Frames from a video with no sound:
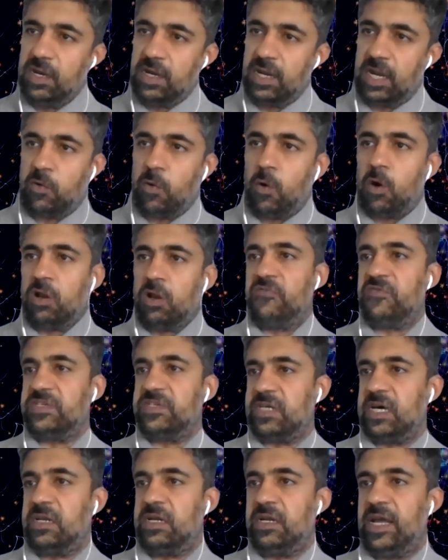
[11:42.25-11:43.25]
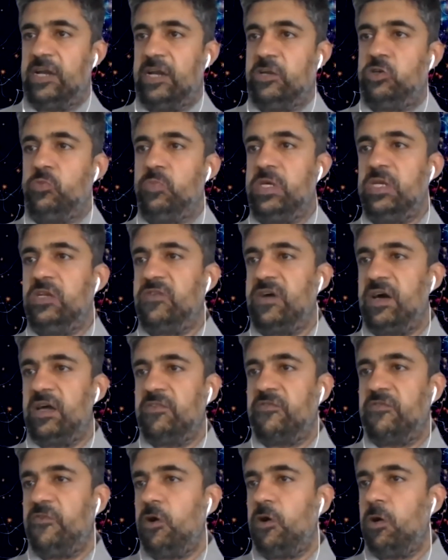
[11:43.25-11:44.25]
now all of a sudden had to be
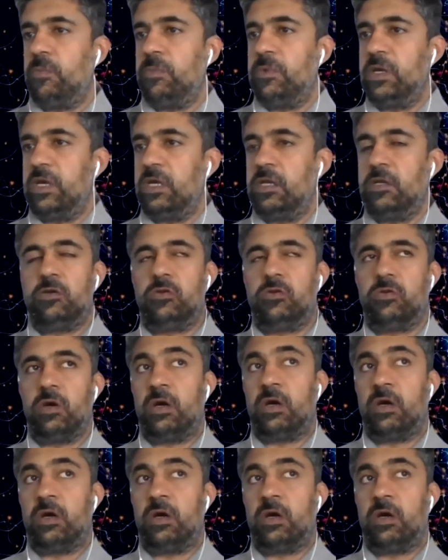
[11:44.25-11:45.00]
transformed into,